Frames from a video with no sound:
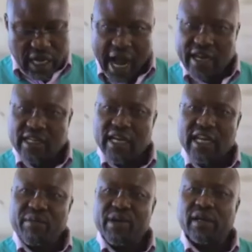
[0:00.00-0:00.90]
hard
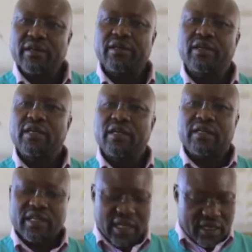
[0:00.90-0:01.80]
enamel,
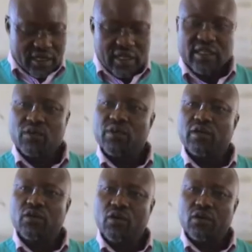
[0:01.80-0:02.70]
then it will
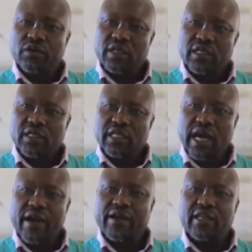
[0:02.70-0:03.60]
go
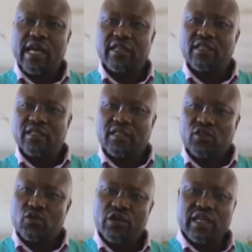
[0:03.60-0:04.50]
inside and it
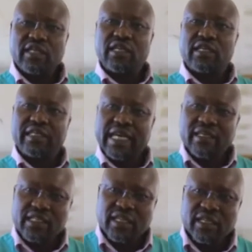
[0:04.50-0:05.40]
destroys the
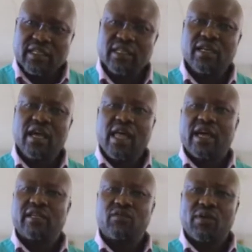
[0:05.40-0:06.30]
dentin.
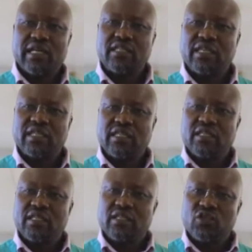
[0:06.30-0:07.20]
And once it
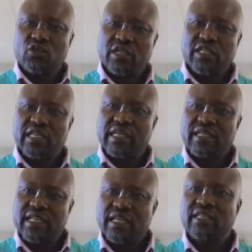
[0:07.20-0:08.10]
destroys the
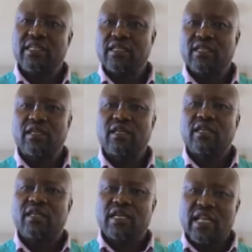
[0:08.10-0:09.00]
dentin,
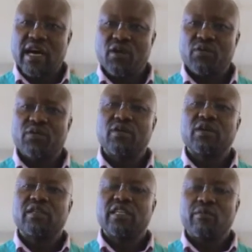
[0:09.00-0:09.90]
now
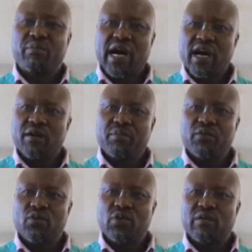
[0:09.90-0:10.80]
the
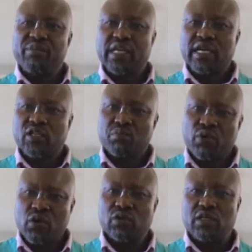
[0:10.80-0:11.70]
pulp will be
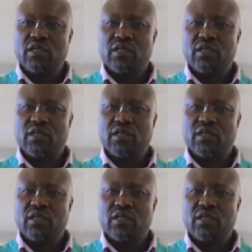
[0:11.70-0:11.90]
exposed.